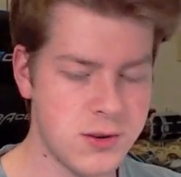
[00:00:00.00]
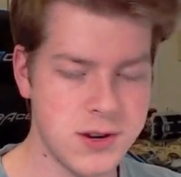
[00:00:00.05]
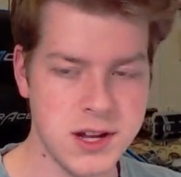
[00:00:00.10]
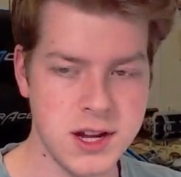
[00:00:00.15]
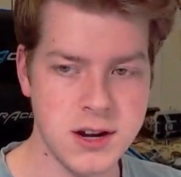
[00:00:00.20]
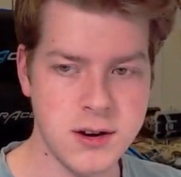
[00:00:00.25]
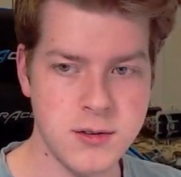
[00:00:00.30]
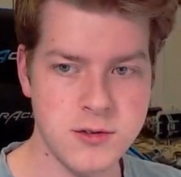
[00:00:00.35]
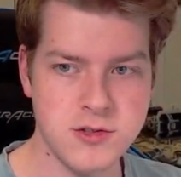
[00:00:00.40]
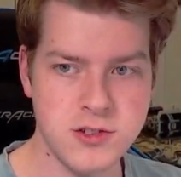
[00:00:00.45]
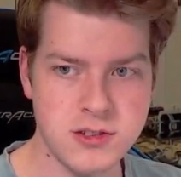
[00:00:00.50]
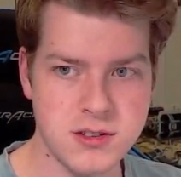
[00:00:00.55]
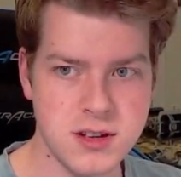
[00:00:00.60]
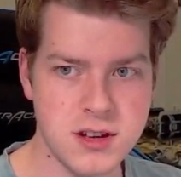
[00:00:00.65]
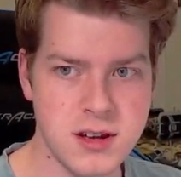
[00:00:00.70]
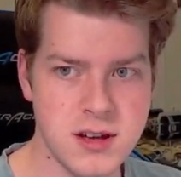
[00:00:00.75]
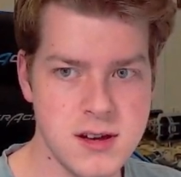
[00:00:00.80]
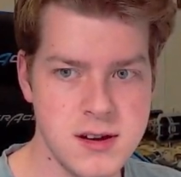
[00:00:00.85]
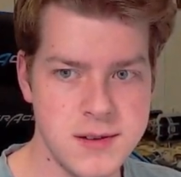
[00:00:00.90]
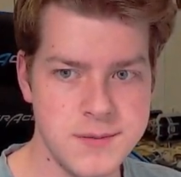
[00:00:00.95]
here is just
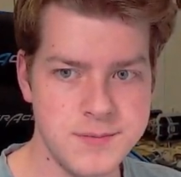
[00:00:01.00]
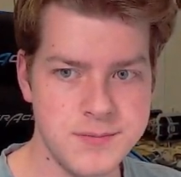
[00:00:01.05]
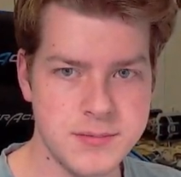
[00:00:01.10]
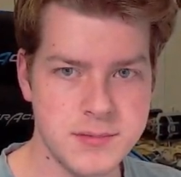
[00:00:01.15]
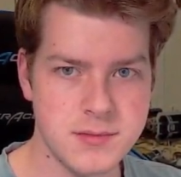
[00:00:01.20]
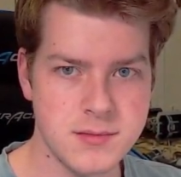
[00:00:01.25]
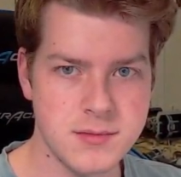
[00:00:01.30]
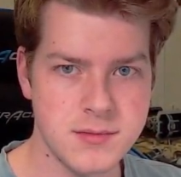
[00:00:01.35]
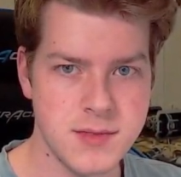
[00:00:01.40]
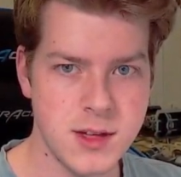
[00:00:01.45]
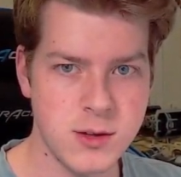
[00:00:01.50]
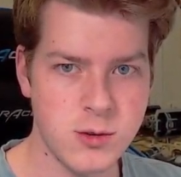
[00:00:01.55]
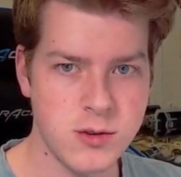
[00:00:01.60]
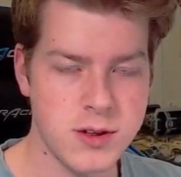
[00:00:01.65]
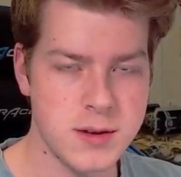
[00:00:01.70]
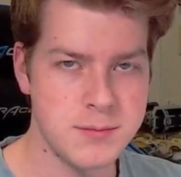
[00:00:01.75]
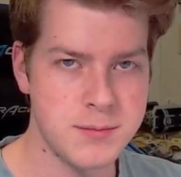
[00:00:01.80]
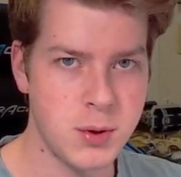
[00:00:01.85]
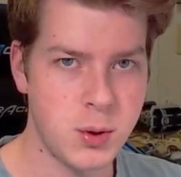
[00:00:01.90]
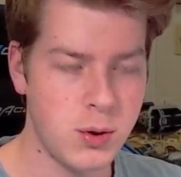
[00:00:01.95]
this was
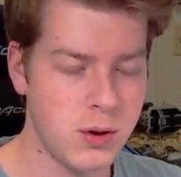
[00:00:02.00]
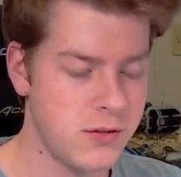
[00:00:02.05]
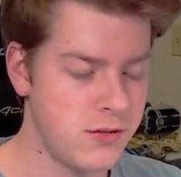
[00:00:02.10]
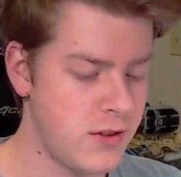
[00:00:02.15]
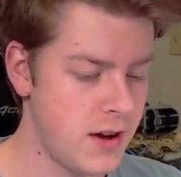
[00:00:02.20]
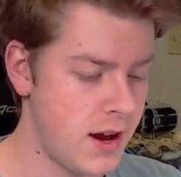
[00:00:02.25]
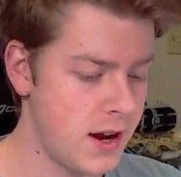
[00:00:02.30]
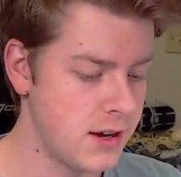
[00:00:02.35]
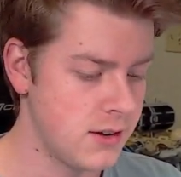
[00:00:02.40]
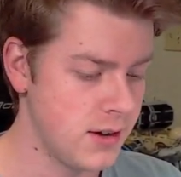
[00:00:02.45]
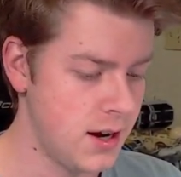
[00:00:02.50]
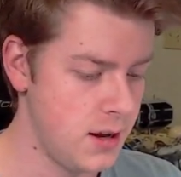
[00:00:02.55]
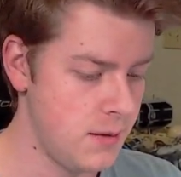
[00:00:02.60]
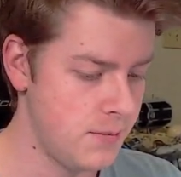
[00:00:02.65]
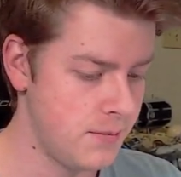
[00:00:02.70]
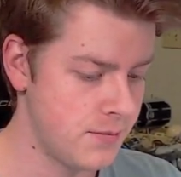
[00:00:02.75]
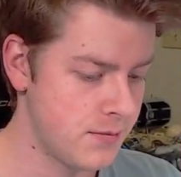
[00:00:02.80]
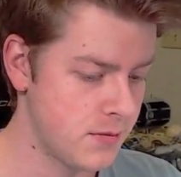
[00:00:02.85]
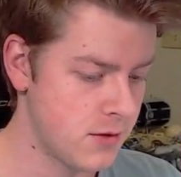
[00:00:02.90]
a bulk find, right?